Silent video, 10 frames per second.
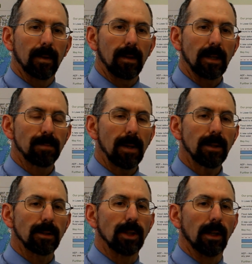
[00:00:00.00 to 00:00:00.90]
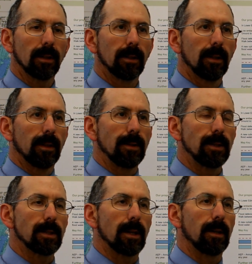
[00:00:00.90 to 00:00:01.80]
expenditure, this
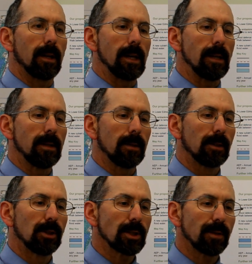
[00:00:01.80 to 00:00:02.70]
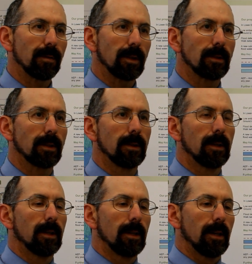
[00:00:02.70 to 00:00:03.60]
is a justified
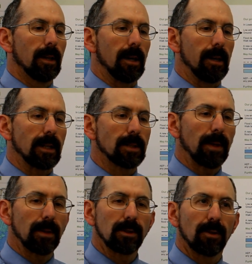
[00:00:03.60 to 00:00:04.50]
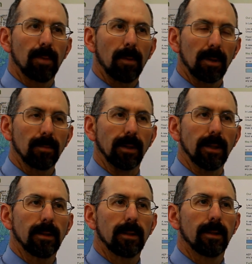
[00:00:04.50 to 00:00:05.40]
expenditure of public
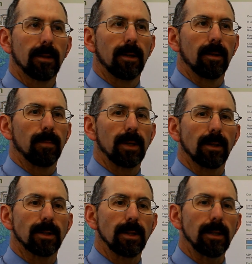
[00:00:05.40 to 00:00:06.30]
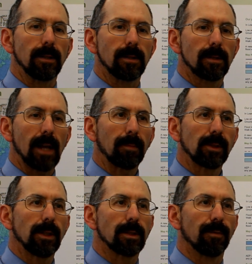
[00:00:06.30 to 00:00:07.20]
money because the
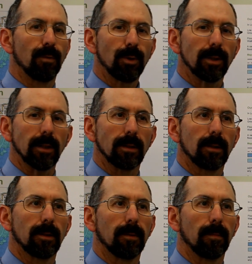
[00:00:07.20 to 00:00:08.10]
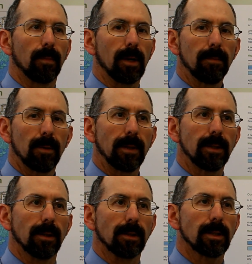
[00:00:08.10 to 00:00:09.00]
damages avoided by
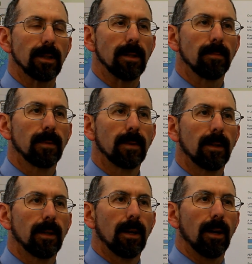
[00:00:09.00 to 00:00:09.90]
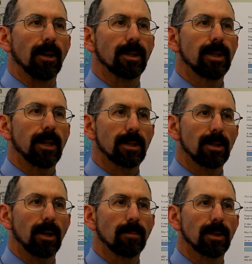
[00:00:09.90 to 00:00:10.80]
implementing our scheme are 6
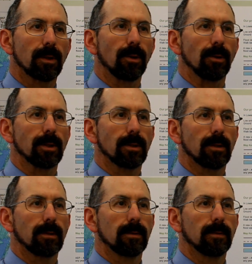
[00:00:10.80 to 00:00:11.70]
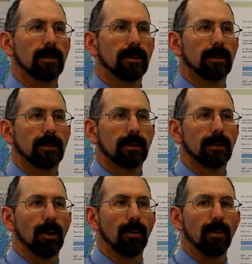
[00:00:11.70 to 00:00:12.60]
times the cost
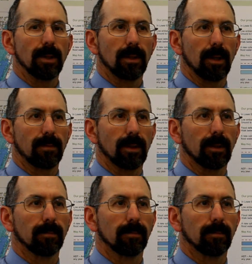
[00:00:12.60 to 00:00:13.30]
over its lifetime.